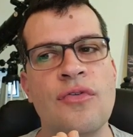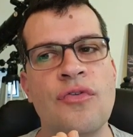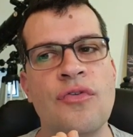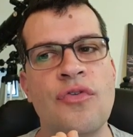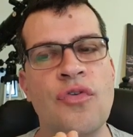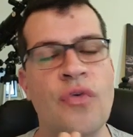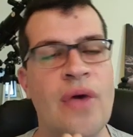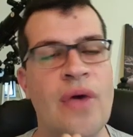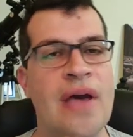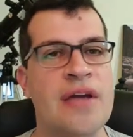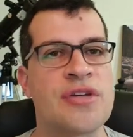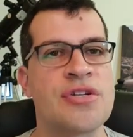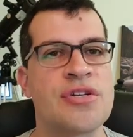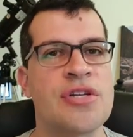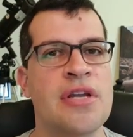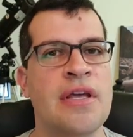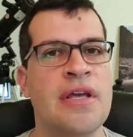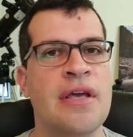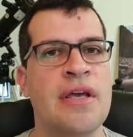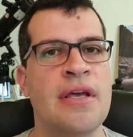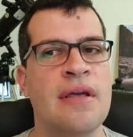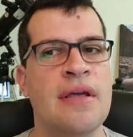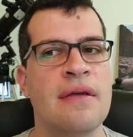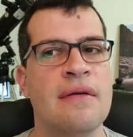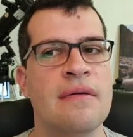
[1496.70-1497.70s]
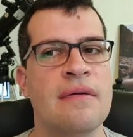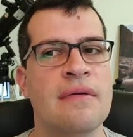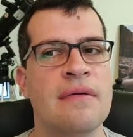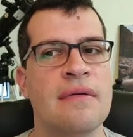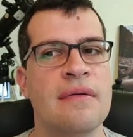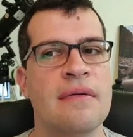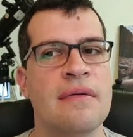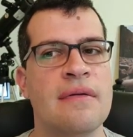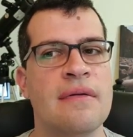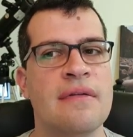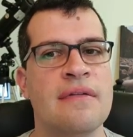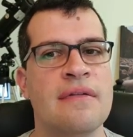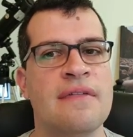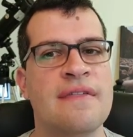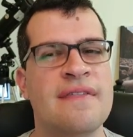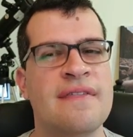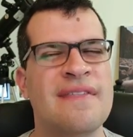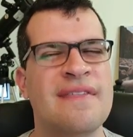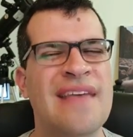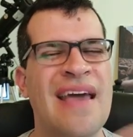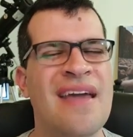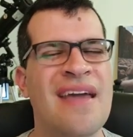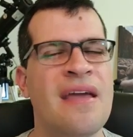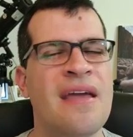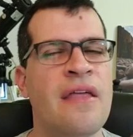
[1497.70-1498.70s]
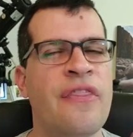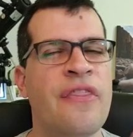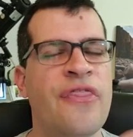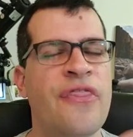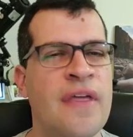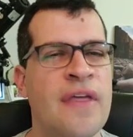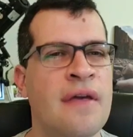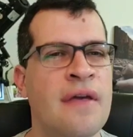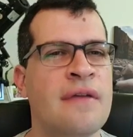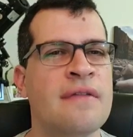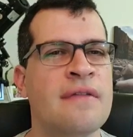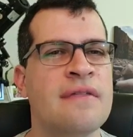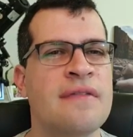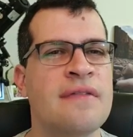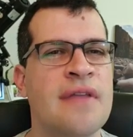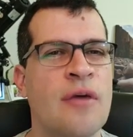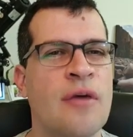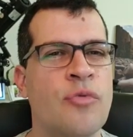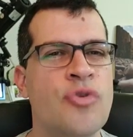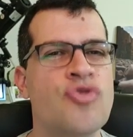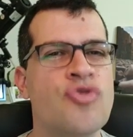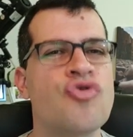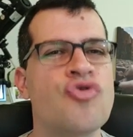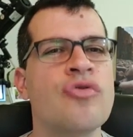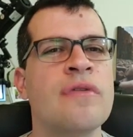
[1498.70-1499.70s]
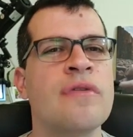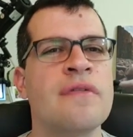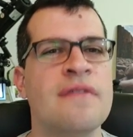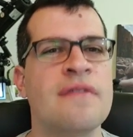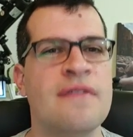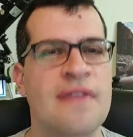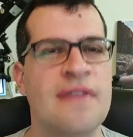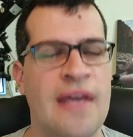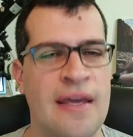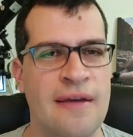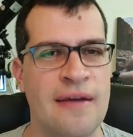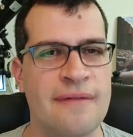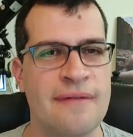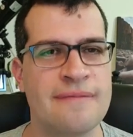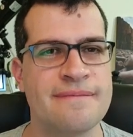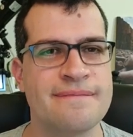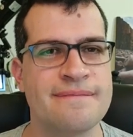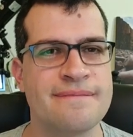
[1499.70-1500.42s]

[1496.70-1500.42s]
to actually say things that we shouldn't say.